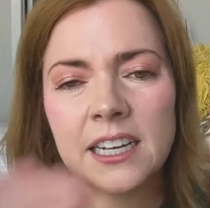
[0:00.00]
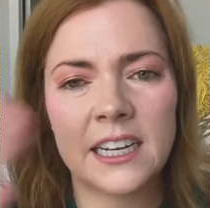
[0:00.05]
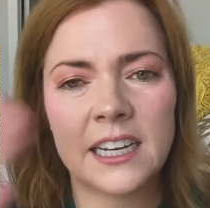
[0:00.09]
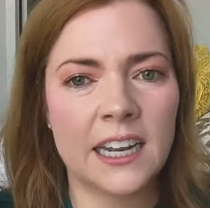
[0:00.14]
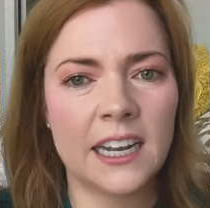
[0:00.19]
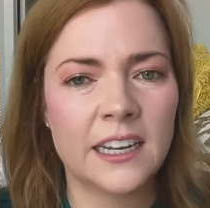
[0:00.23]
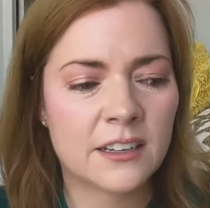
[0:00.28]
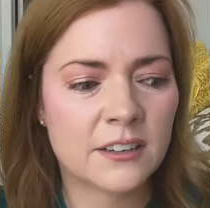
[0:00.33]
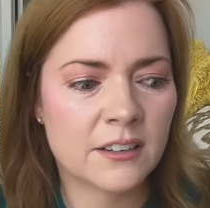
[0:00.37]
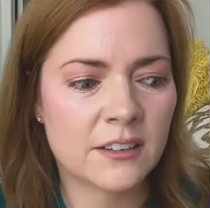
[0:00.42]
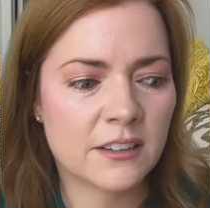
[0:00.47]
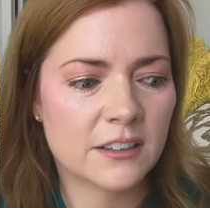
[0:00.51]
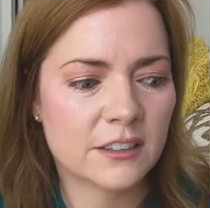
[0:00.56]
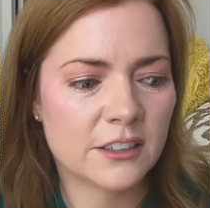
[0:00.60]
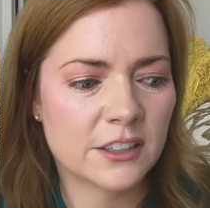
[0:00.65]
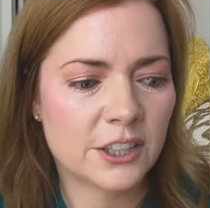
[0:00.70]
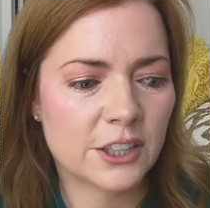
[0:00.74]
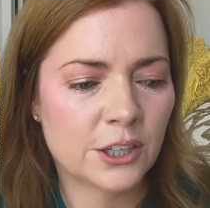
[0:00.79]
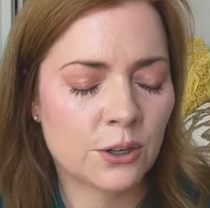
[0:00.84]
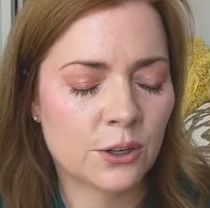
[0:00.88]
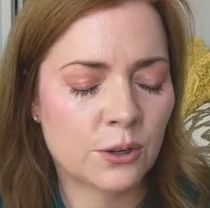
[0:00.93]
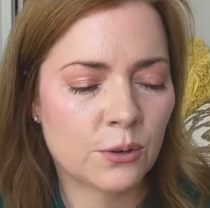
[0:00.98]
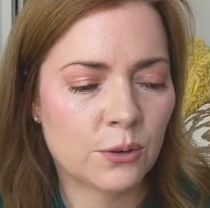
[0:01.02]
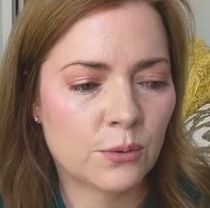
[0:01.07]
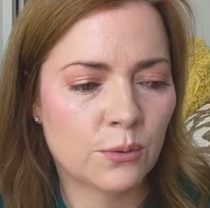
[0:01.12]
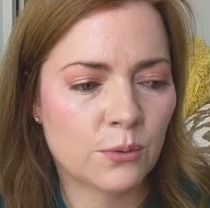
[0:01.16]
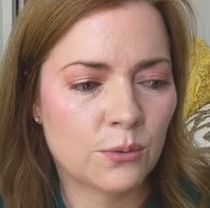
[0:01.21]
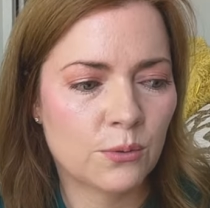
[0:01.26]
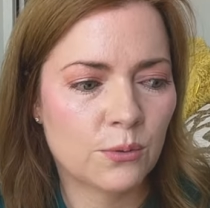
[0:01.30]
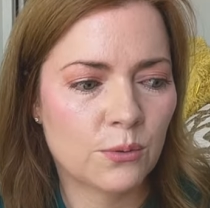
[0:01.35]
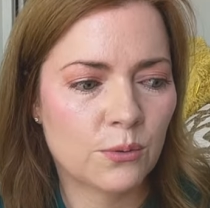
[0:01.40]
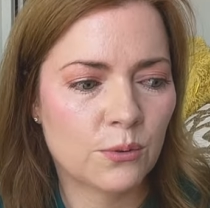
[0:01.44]
And, and you
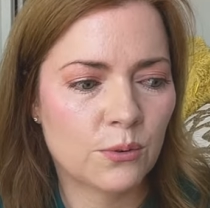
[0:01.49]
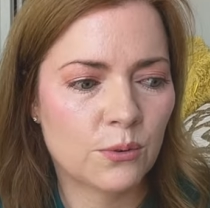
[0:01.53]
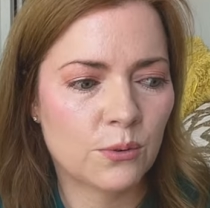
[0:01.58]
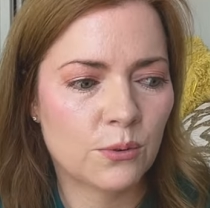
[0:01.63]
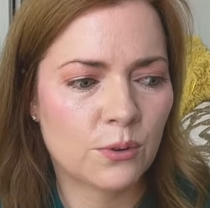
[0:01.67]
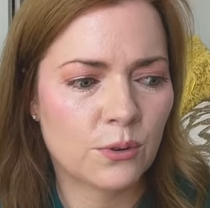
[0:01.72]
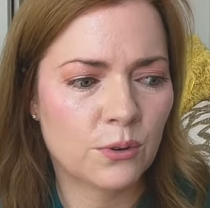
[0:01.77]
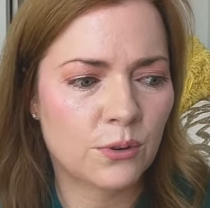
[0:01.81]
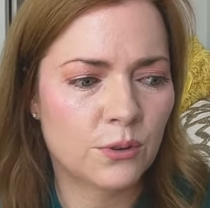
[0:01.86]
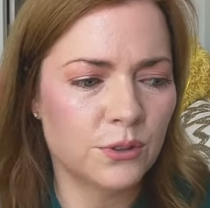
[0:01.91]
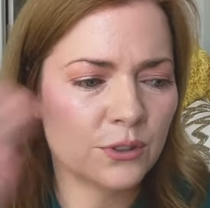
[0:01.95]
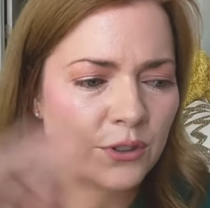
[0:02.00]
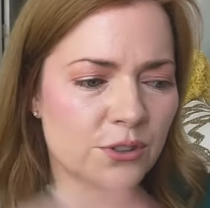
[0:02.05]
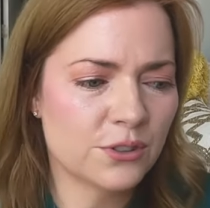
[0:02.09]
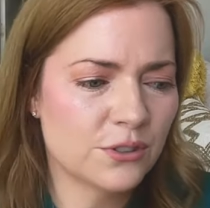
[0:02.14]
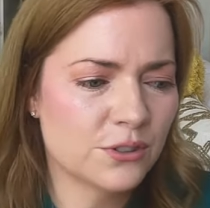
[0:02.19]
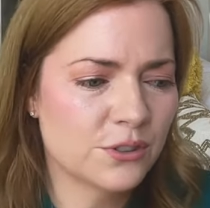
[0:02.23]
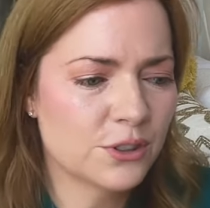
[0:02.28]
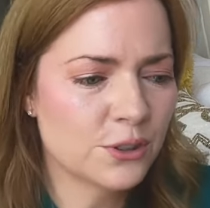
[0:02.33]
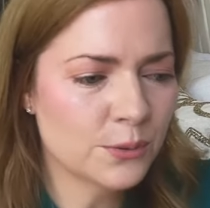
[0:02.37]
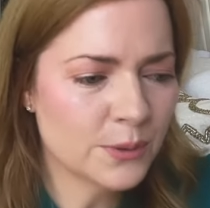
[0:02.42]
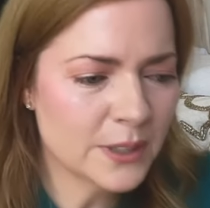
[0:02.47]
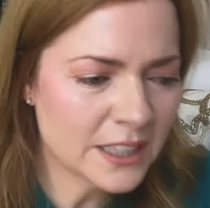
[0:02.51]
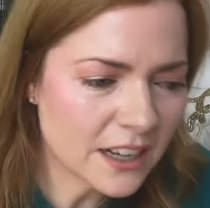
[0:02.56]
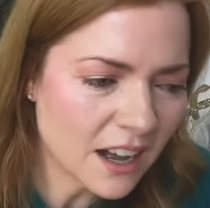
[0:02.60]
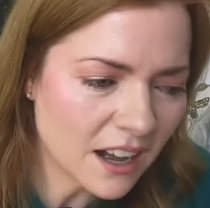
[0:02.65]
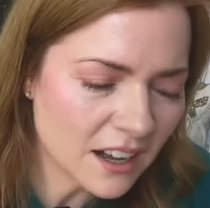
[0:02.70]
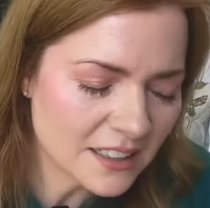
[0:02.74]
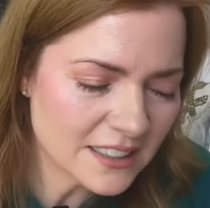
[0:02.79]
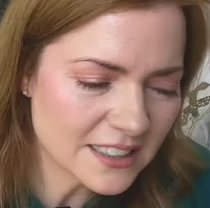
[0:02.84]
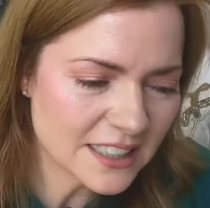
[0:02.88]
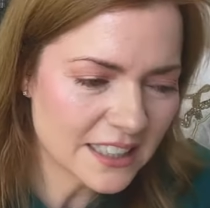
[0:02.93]
know, doing
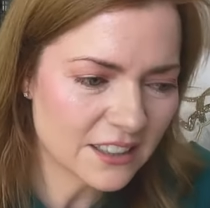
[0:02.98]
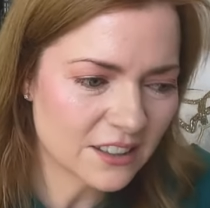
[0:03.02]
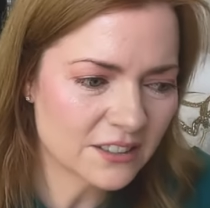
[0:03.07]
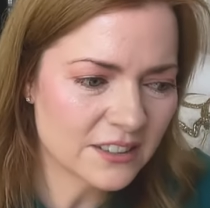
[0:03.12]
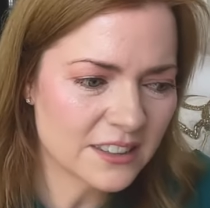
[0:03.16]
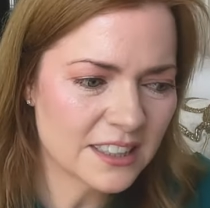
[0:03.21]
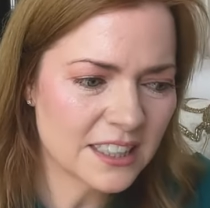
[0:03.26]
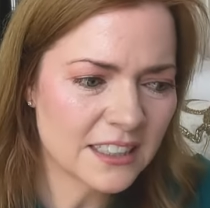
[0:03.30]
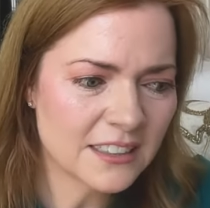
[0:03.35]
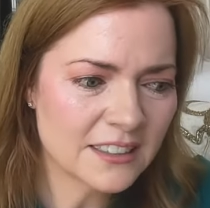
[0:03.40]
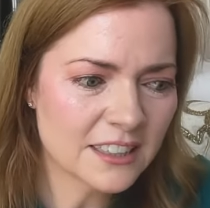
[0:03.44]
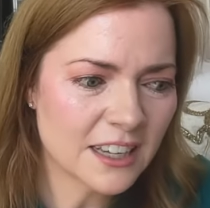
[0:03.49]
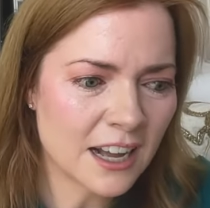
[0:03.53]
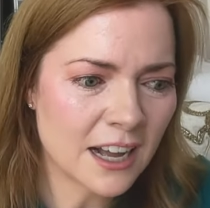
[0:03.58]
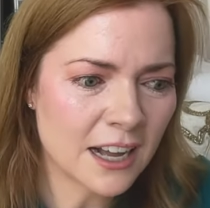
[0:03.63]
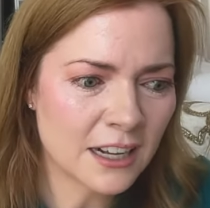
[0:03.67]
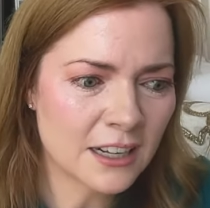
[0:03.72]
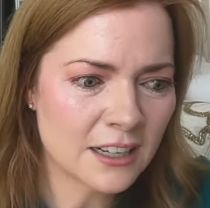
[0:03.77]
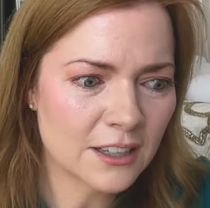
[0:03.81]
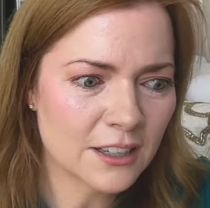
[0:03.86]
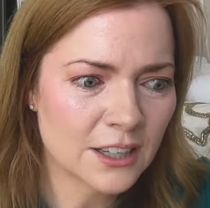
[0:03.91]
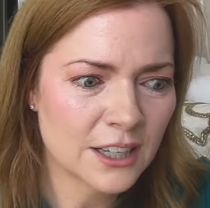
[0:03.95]
content on TikTok,